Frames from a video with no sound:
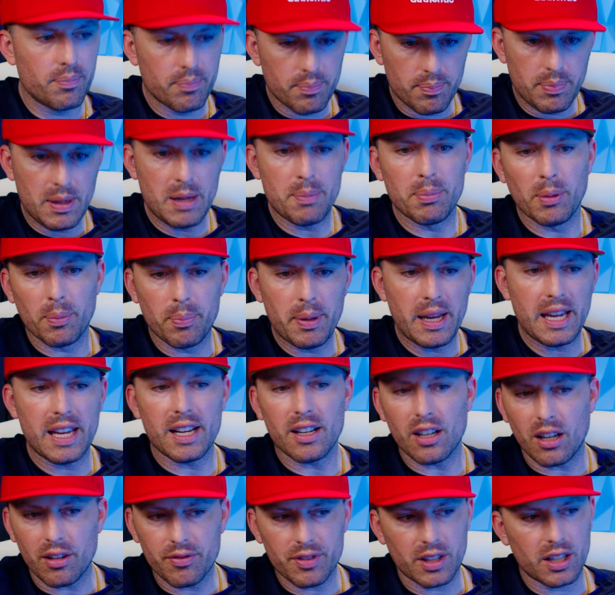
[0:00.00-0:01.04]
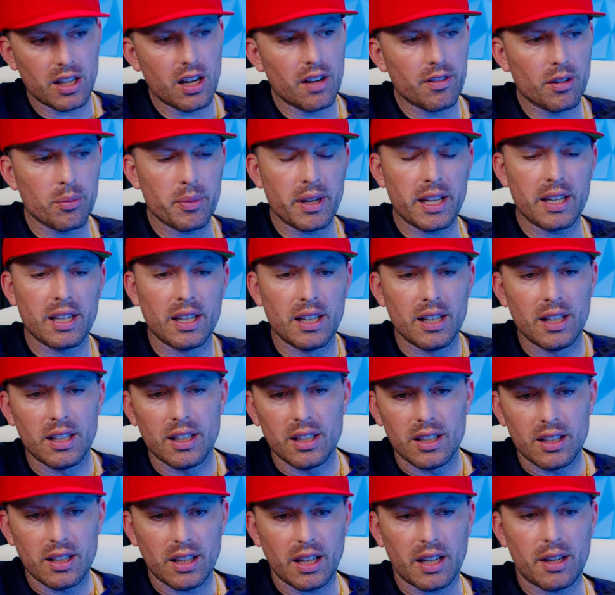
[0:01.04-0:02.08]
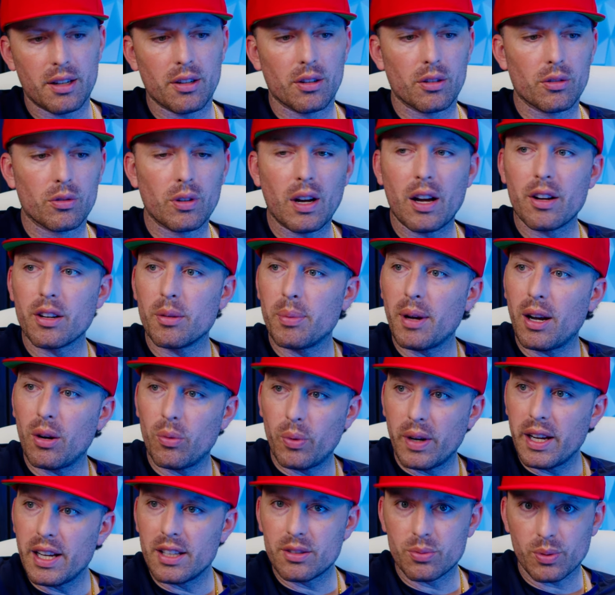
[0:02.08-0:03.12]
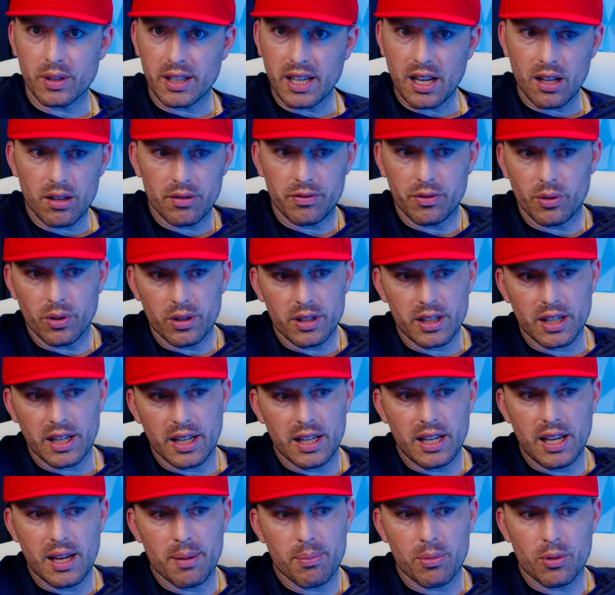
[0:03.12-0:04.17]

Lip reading: People paying off the government roundabout ways with California, NEM